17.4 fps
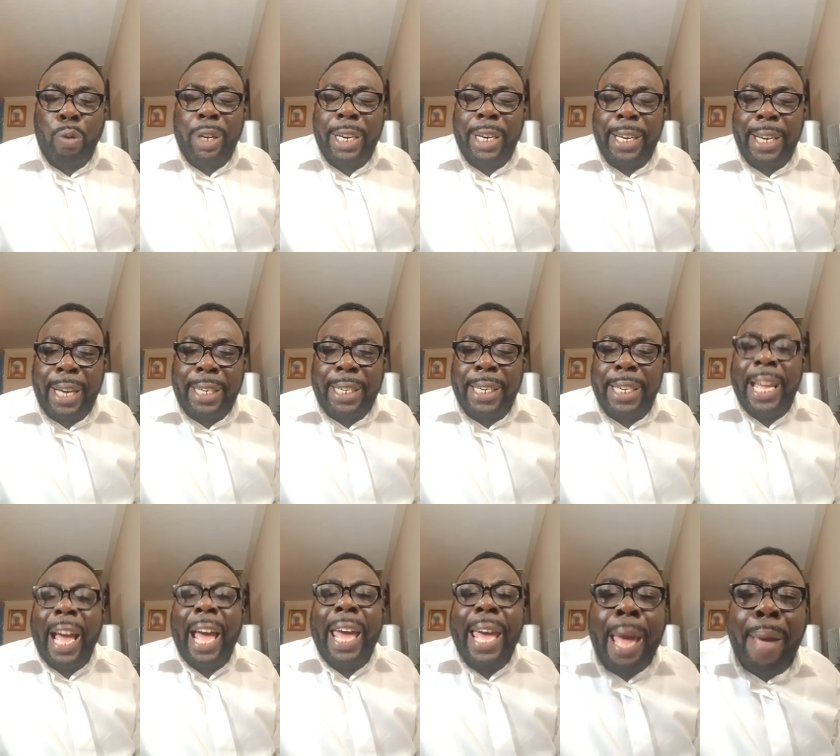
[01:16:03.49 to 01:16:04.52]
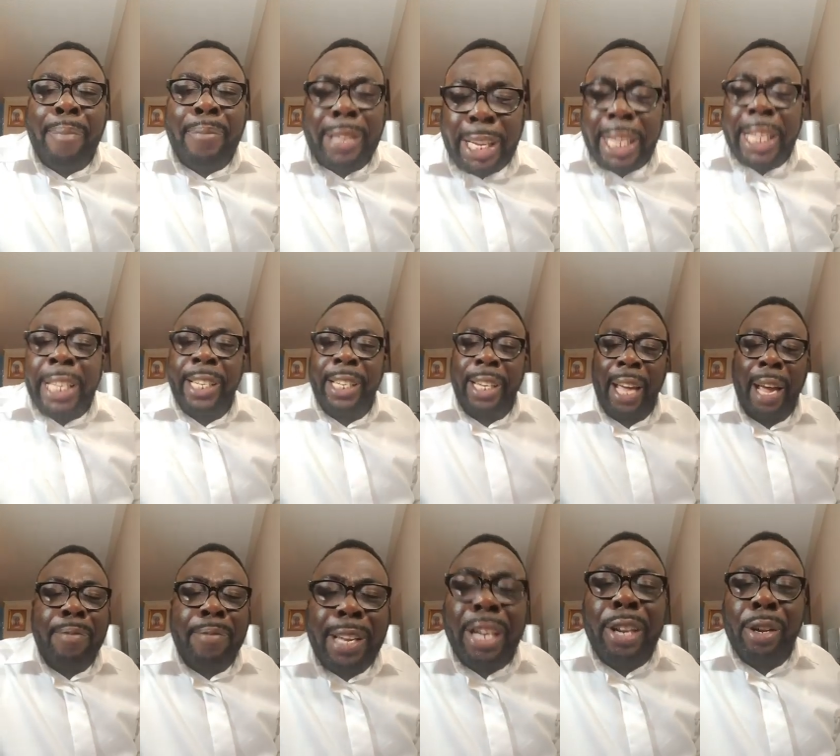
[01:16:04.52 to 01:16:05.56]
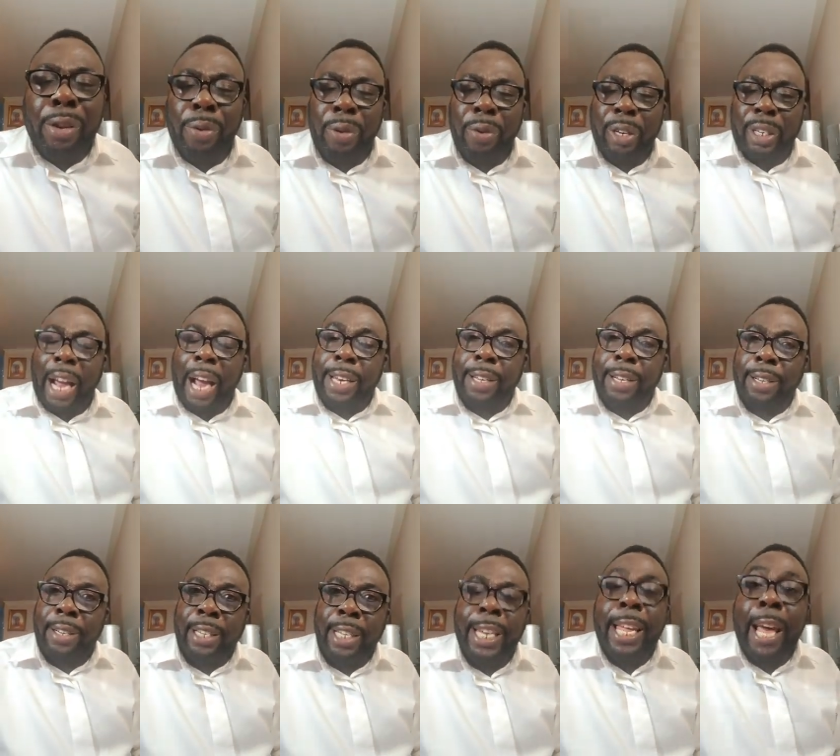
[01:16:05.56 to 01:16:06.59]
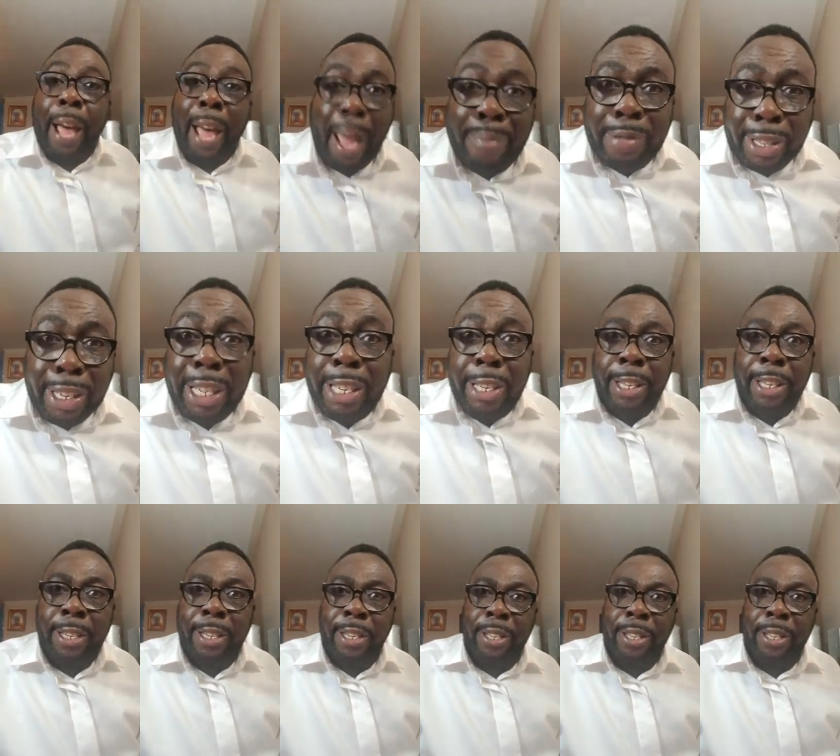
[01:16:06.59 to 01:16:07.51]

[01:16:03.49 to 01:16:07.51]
with nothing, they are empty, empty with titles, they are empty.